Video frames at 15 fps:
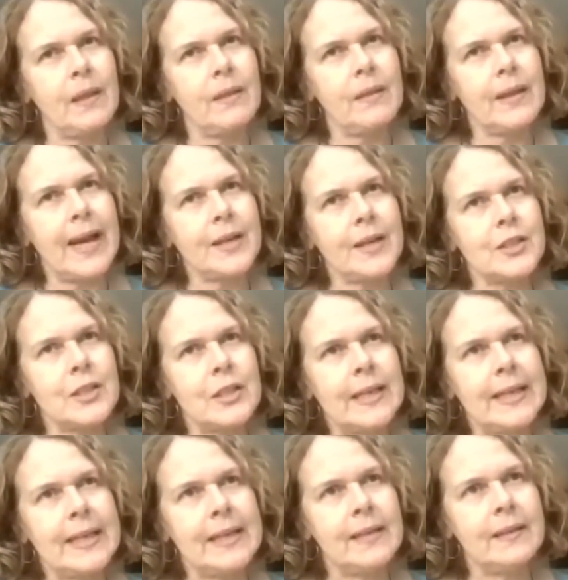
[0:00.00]
that
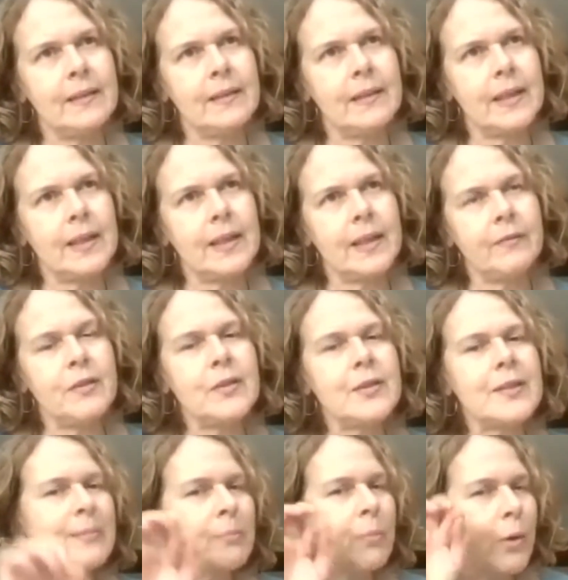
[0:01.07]
actually, if you
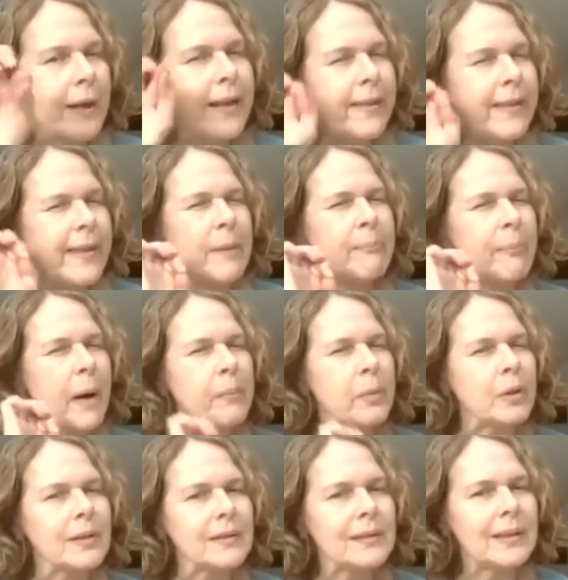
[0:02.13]
just prick their
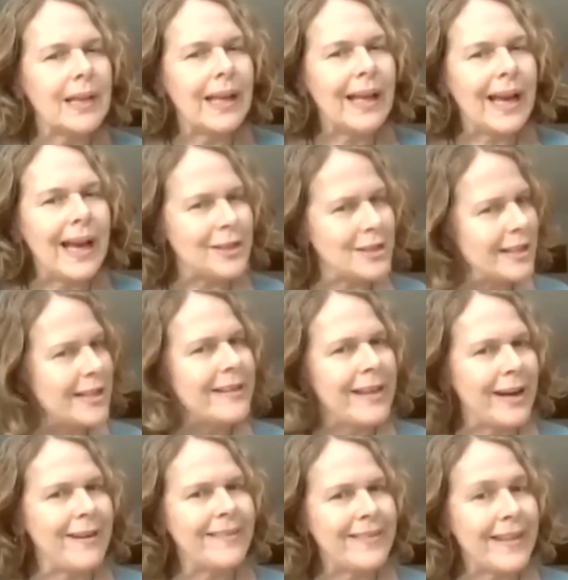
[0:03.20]
bubble, actually
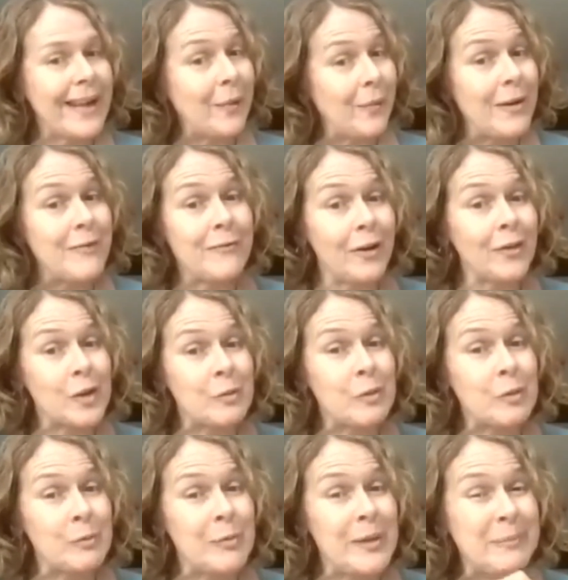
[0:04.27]
they're quite
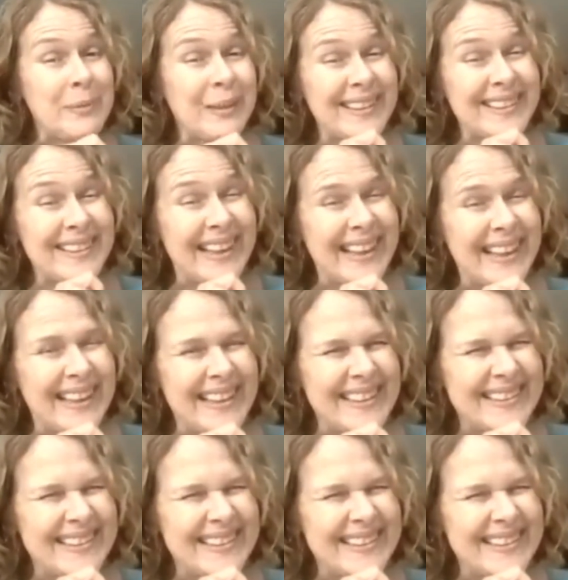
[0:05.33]
vulnerable people, aren't they?